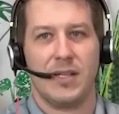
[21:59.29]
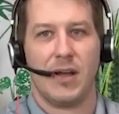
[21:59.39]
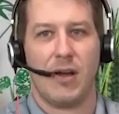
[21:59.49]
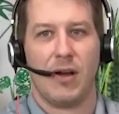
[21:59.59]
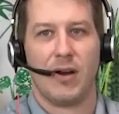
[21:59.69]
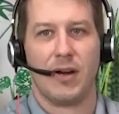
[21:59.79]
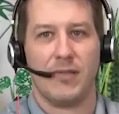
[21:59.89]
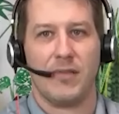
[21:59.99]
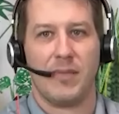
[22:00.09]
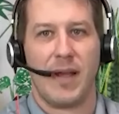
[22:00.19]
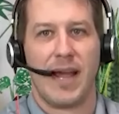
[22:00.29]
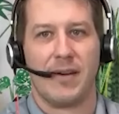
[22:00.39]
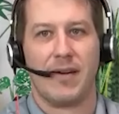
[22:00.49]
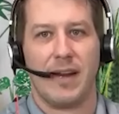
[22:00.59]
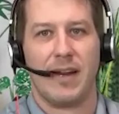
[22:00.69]
the heart of the
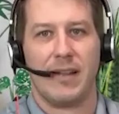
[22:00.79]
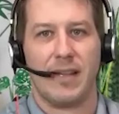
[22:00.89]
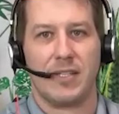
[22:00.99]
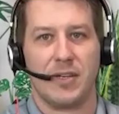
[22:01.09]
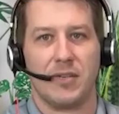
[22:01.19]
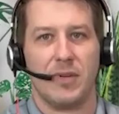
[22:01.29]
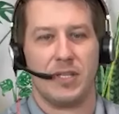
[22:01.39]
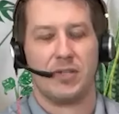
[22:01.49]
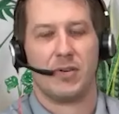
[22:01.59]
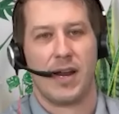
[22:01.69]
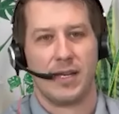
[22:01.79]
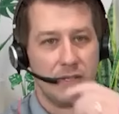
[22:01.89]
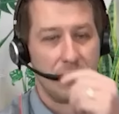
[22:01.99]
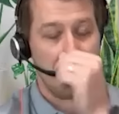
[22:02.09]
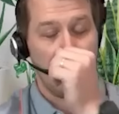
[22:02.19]
matter, and unless you're really trying
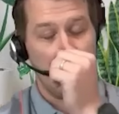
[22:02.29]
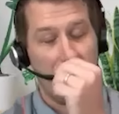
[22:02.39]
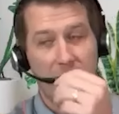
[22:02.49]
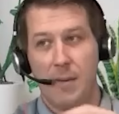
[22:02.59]
to